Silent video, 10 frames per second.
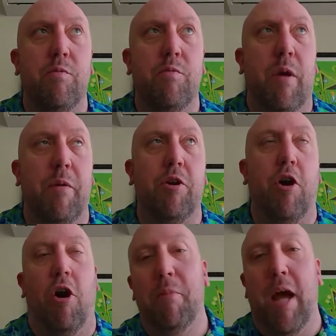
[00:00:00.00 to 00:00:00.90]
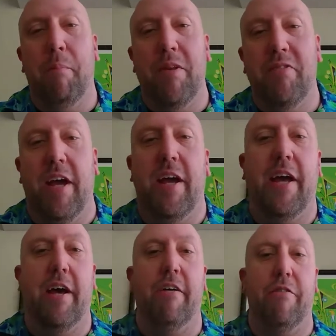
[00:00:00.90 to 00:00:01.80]
they would call me up and say, I
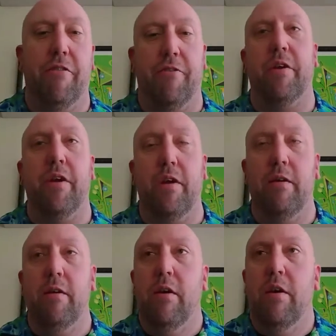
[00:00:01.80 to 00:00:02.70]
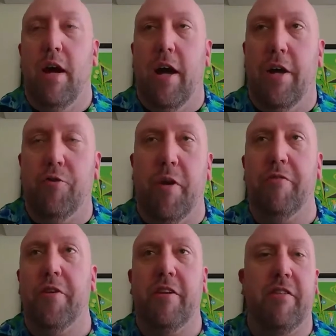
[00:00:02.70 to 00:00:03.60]
have three uh, 20
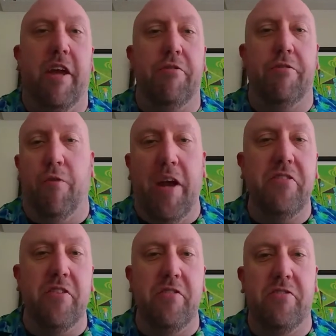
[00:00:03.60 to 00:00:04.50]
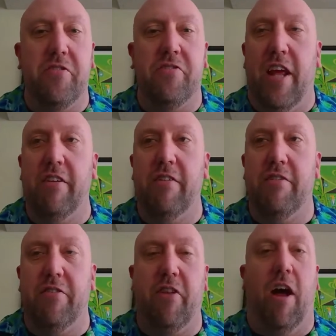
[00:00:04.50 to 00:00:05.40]
foot containers of raisins to send
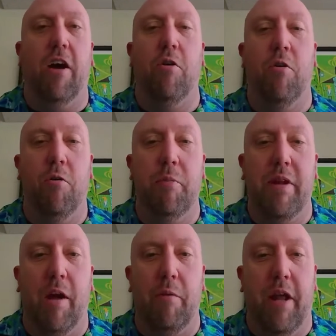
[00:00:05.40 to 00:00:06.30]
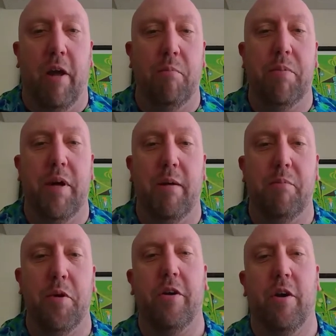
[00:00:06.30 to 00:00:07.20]
to Stockholm, and I would help uh,
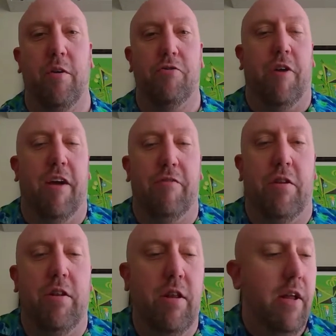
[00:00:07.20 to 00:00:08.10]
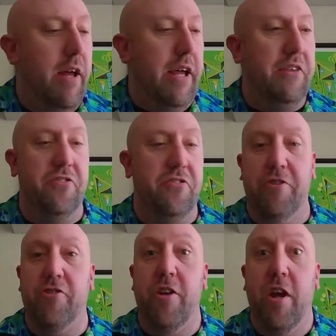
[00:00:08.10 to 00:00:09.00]
book travel and
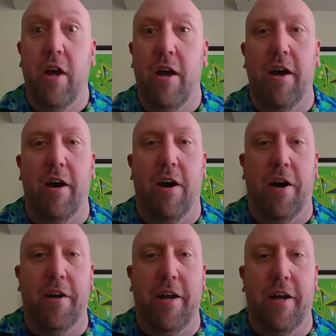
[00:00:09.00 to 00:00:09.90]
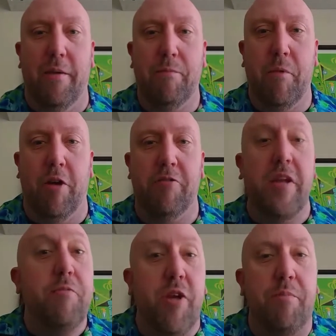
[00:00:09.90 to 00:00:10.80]
such uh, on, uh, on
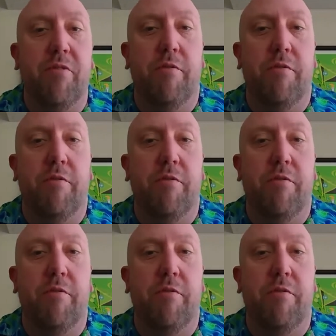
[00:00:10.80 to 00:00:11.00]
steamships